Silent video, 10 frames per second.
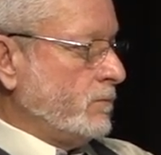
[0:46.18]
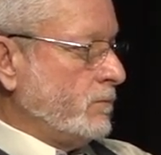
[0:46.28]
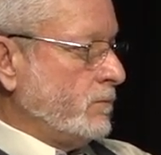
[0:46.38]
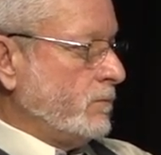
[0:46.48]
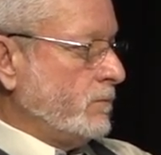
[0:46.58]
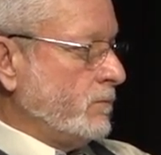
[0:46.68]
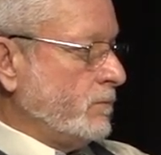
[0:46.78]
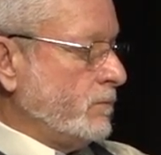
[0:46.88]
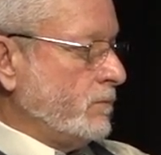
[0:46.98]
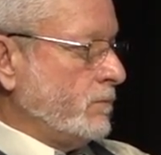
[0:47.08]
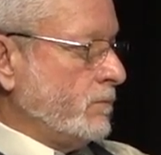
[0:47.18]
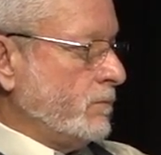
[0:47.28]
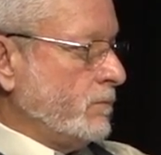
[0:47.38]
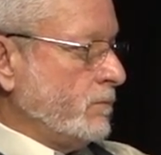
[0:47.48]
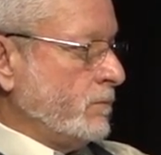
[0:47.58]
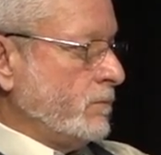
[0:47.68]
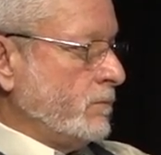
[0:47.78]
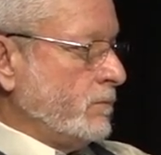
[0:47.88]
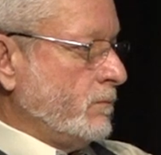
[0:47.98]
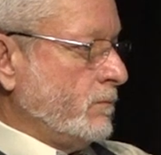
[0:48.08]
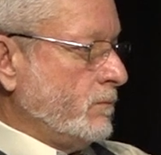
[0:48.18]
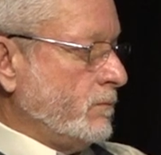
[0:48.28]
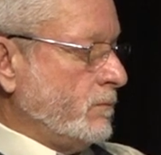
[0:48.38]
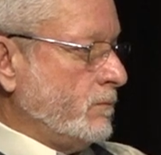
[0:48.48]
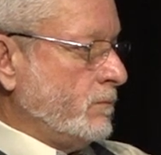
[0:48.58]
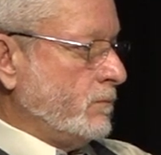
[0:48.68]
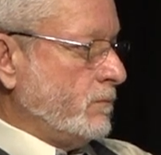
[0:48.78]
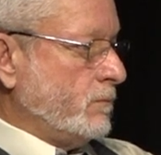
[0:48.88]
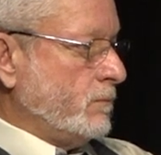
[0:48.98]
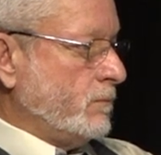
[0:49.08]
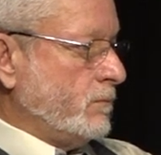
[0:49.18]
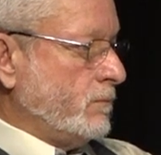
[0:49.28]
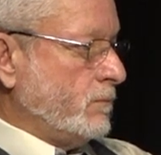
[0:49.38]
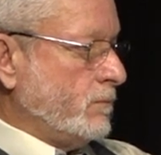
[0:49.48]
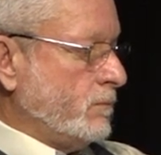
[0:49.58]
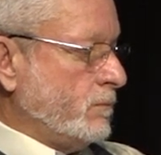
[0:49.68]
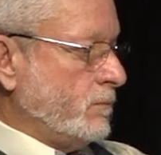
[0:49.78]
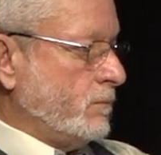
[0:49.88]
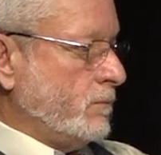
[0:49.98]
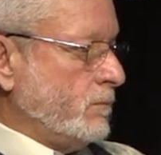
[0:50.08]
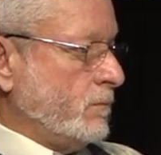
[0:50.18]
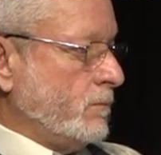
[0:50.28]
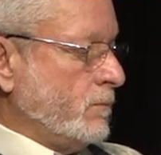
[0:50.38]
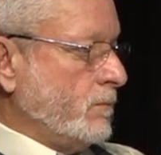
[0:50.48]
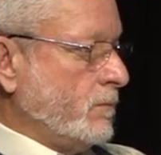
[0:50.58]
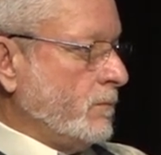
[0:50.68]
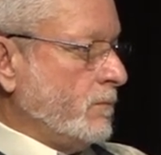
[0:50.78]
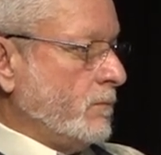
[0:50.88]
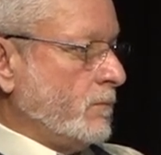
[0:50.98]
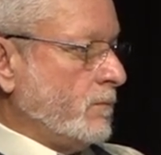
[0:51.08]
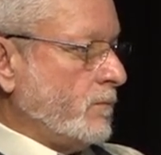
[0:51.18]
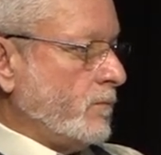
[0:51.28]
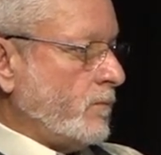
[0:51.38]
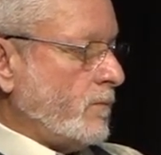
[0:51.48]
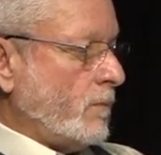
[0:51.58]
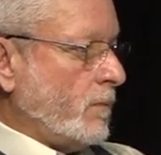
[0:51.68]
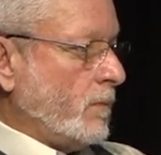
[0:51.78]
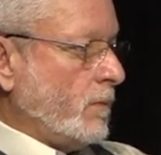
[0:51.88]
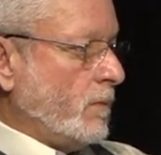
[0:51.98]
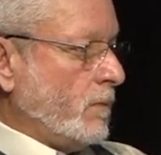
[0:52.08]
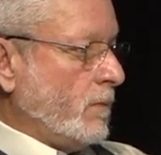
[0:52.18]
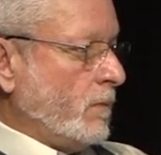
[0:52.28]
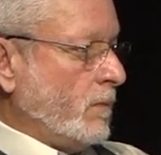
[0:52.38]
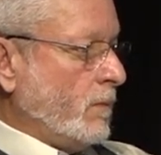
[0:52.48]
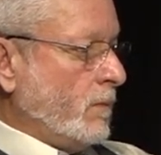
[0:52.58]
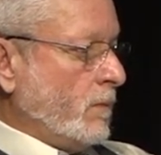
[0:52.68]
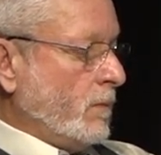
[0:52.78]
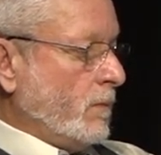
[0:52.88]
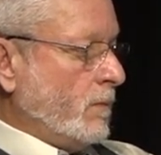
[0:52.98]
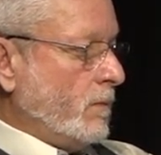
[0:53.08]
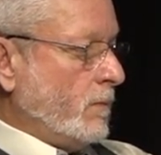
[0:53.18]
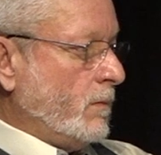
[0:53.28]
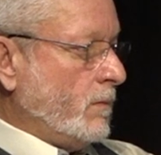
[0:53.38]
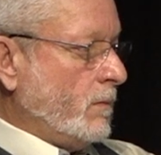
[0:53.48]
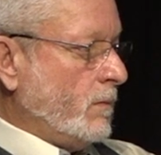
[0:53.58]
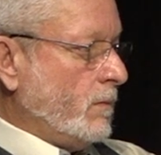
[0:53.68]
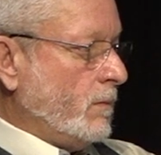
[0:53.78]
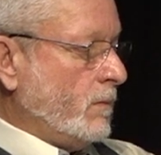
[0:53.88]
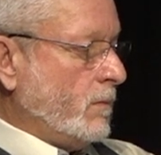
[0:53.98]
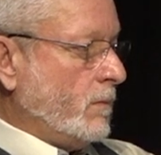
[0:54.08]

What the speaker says: This person isn't speaking.